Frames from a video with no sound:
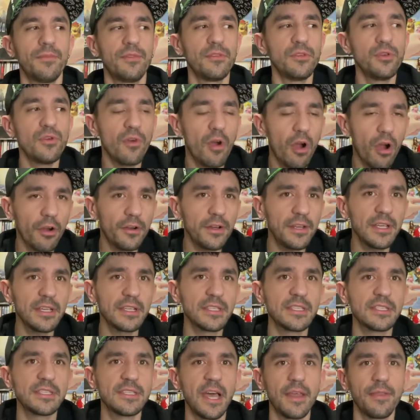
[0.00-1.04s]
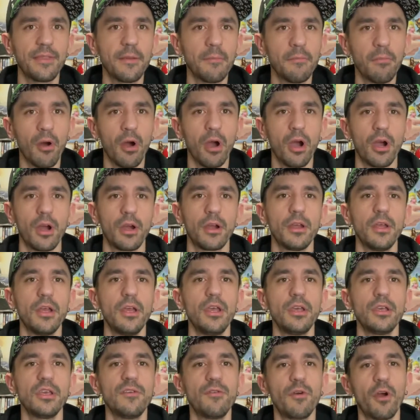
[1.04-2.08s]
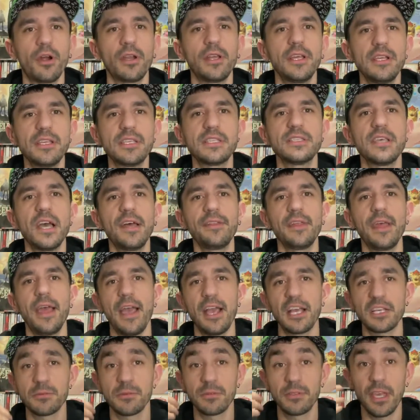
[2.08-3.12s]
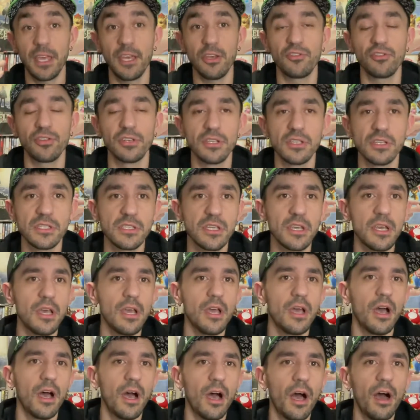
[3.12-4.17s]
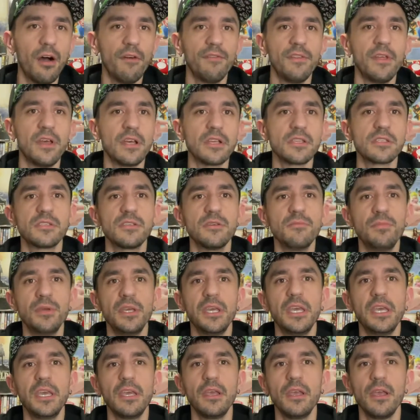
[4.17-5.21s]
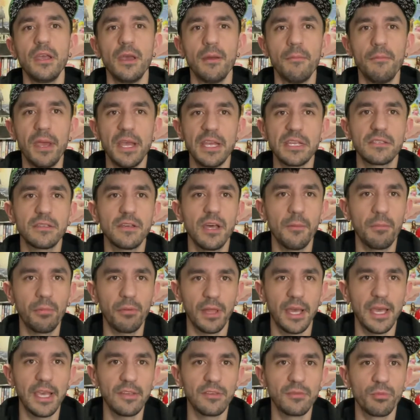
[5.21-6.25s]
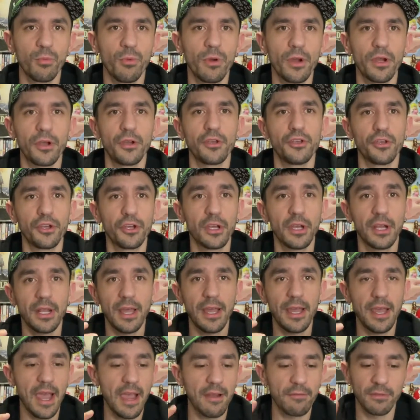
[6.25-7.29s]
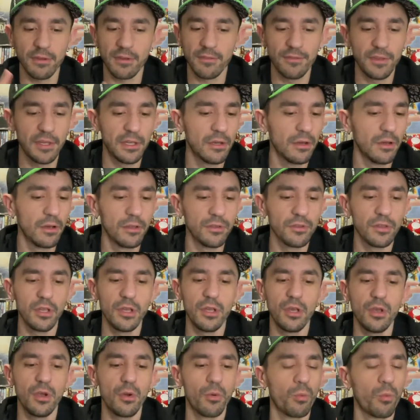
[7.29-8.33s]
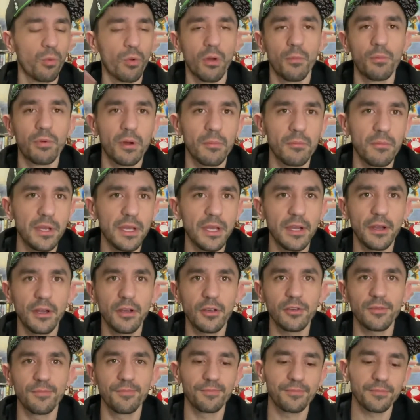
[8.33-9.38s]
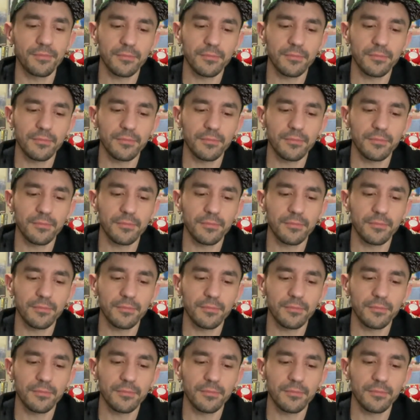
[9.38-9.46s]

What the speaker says: you've already set the bar. You've already set the expectations of this to be basically a place where you're going to have reveals, world premieres,